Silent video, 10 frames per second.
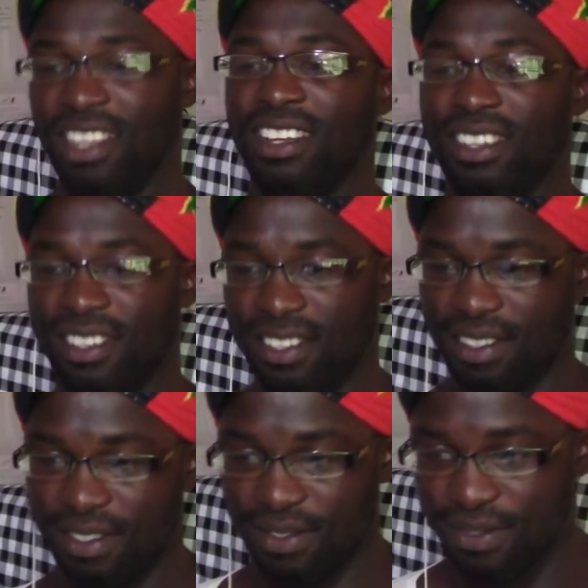
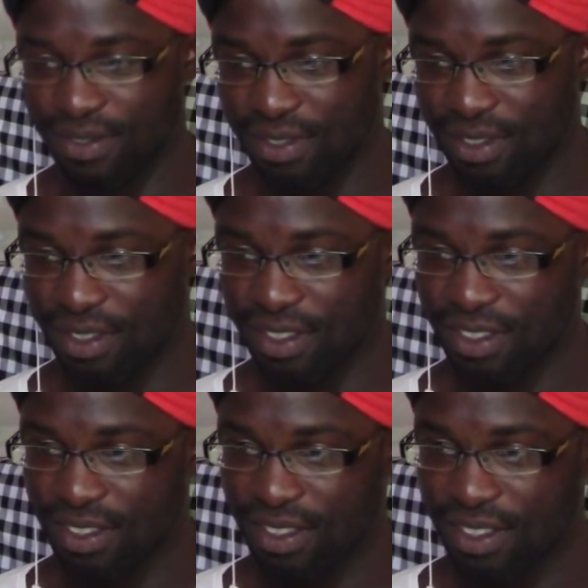
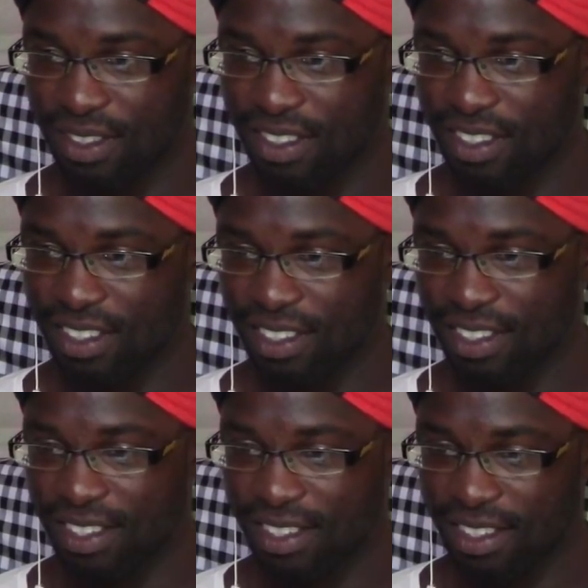
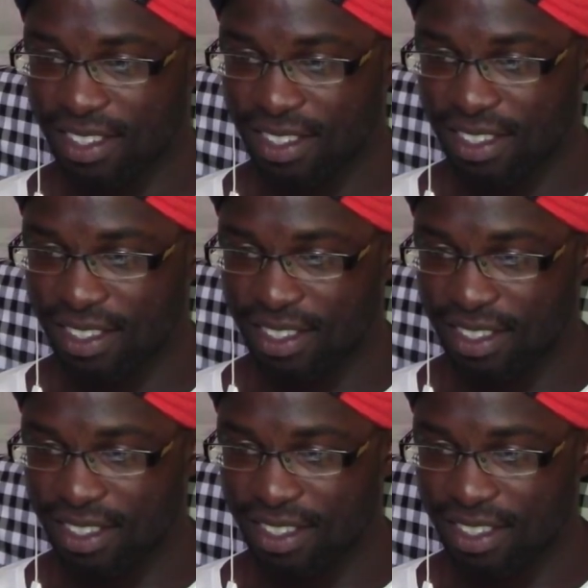
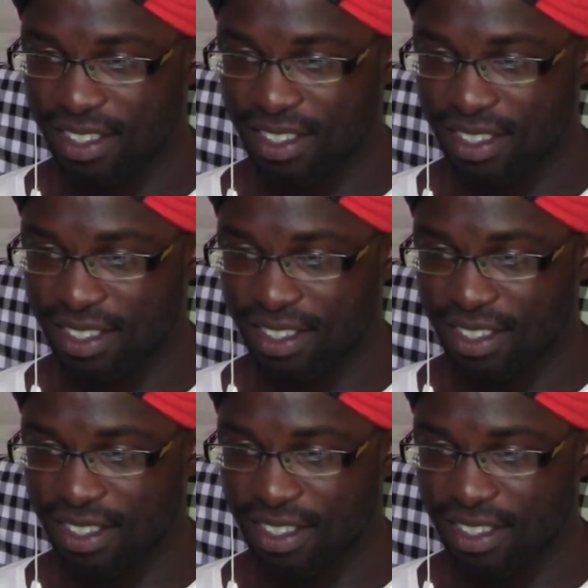(silent)